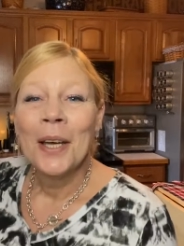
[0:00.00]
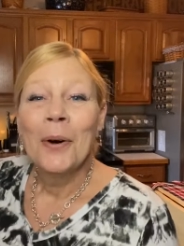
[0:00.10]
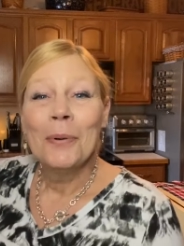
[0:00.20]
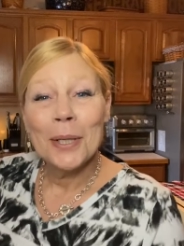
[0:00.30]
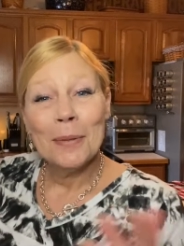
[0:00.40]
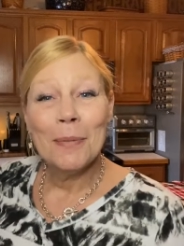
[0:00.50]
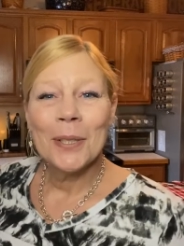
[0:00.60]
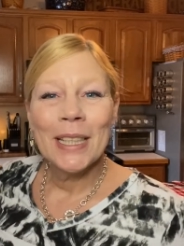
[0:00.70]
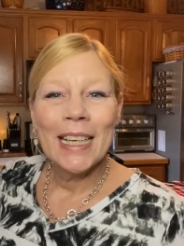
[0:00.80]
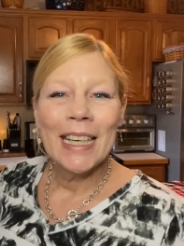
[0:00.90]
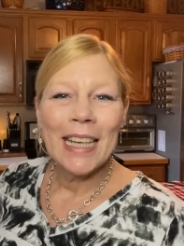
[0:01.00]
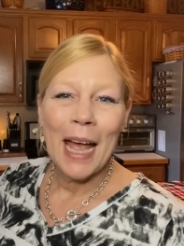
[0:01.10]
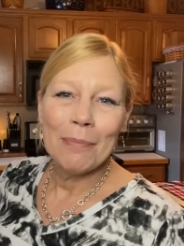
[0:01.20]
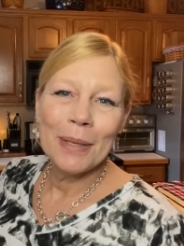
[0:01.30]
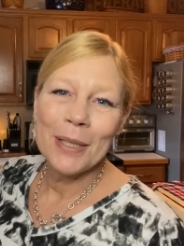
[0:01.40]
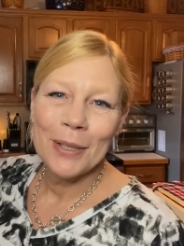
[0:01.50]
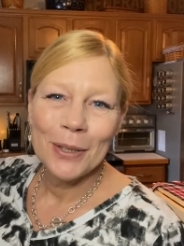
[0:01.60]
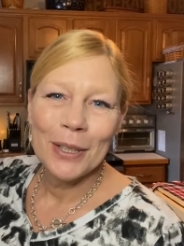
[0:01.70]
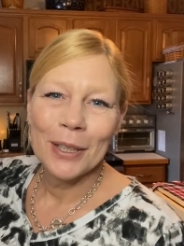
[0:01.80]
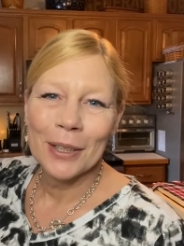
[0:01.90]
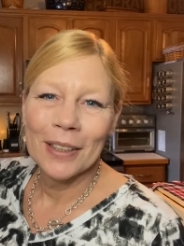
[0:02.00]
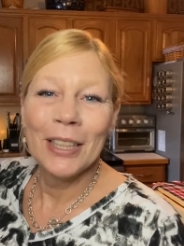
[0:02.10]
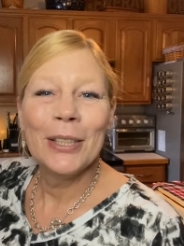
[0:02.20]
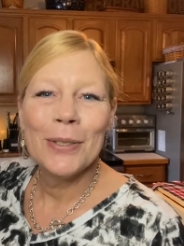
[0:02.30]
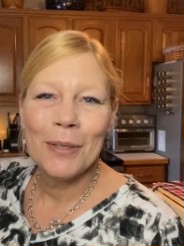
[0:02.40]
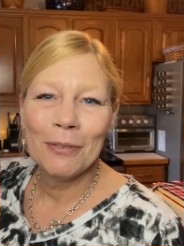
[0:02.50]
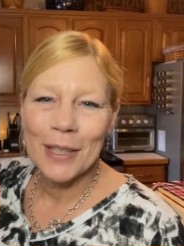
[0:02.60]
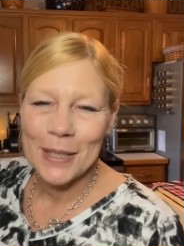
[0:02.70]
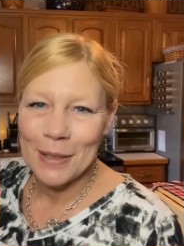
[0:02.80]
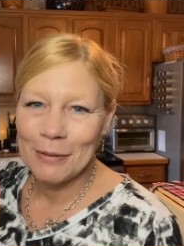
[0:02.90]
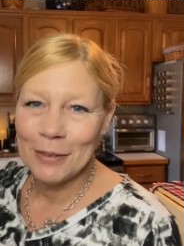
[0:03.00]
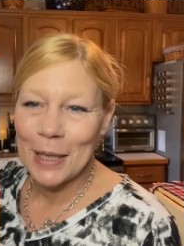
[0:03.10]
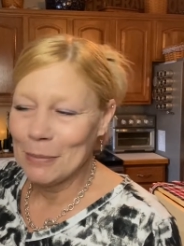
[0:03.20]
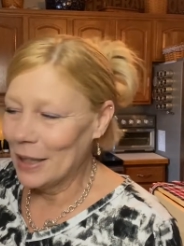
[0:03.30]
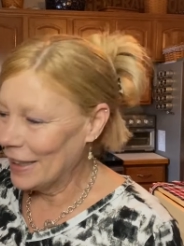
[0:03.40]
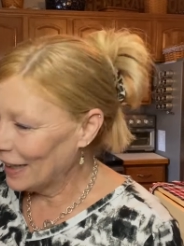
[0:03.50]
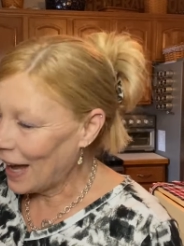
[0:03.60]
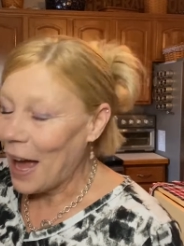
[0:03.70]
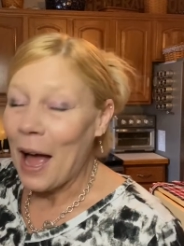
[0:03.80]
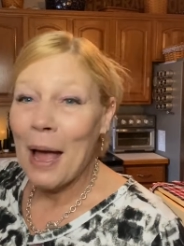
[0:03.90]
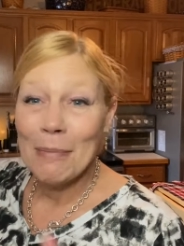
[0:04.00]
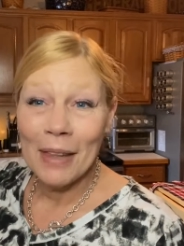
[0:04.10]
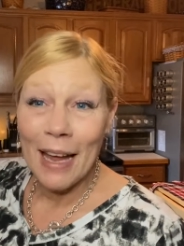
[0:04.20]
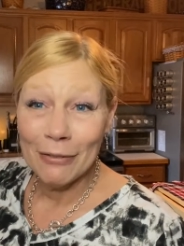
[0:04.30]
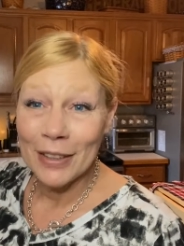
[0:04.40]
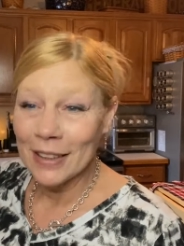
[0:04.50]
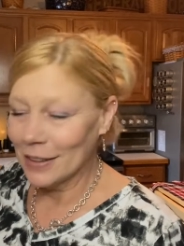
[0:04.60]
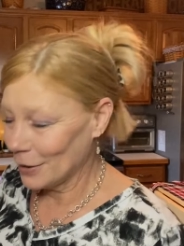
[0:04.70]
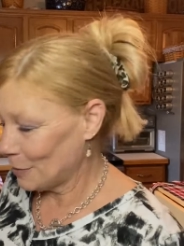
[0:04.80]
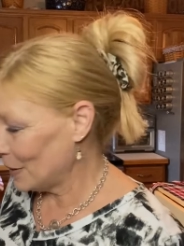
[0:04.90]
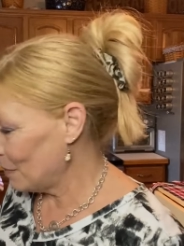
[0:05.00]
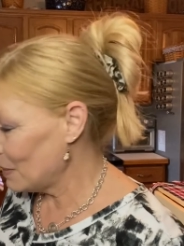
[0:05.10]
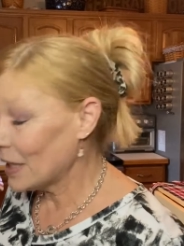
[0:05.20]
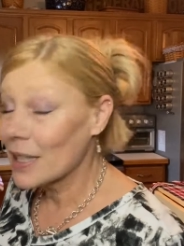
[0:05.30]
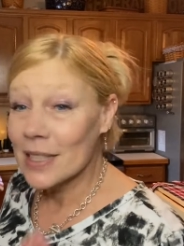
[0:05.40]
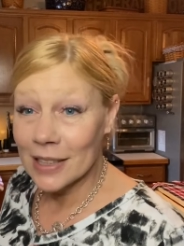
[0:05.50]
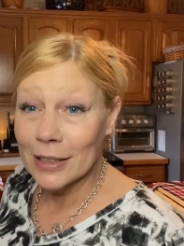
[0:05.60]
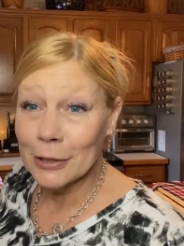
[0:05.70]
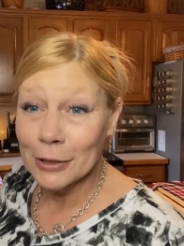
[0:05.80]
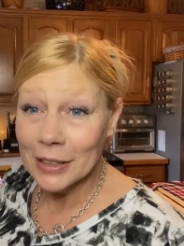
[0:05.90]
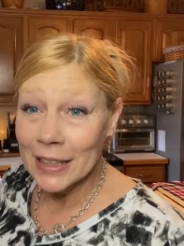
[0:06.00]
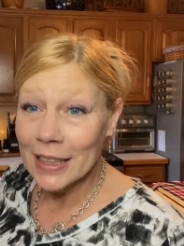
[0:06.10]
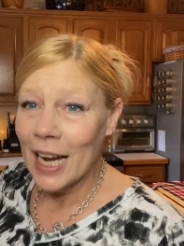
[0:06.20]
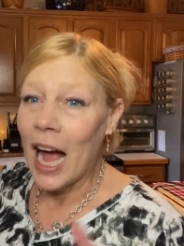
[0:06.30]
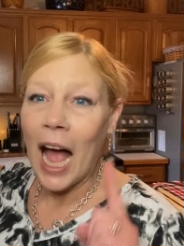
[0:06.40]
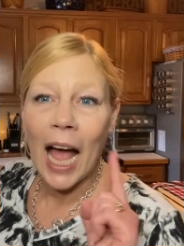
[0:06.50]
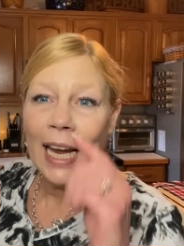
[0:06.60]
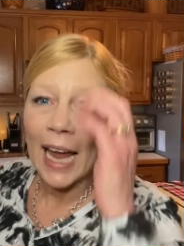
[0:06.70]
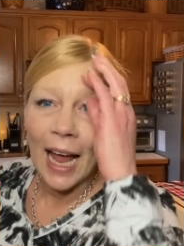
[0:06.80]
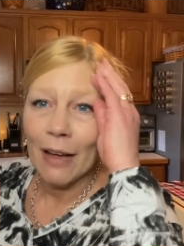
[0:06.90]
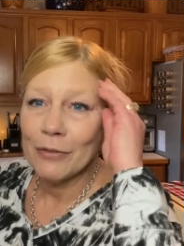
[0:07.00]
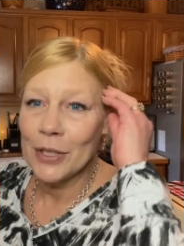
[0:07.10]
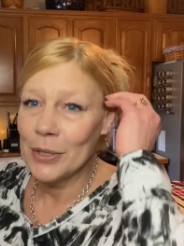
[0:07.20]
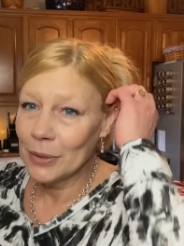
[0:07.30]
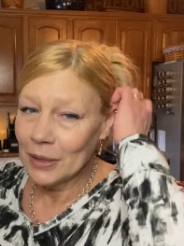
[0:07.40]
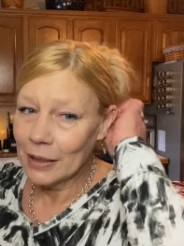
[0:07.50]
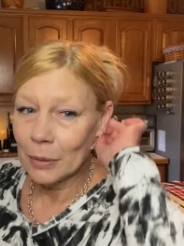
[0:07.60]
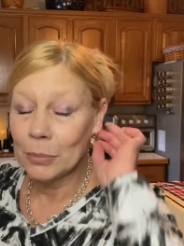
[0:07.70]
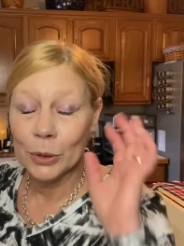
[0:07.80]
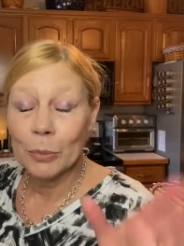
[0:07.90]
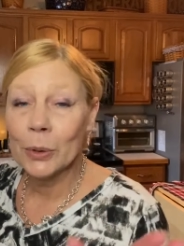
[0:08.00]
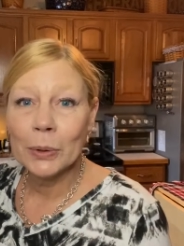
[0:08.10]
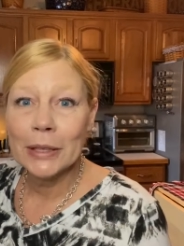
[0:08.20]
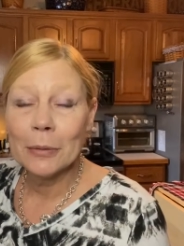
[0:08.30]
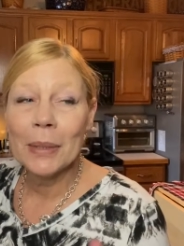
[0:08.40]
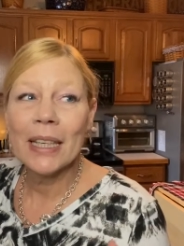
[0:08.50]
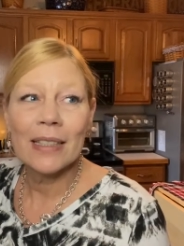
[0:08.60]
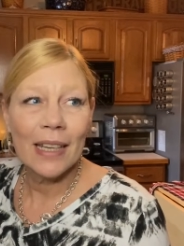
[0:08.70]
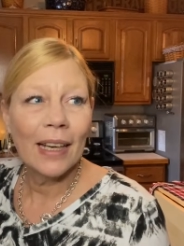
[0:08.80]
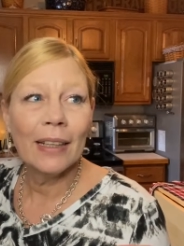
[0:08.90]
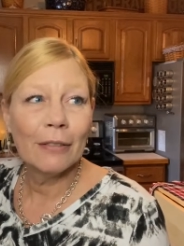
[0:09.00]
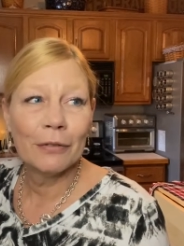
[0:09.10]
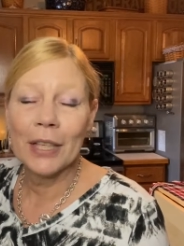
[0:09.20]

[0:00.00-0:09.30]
Well, good morning and happy new year, YouTube friends and family. I'm laughing a little bit because literally I have to do like a blooper reel because I have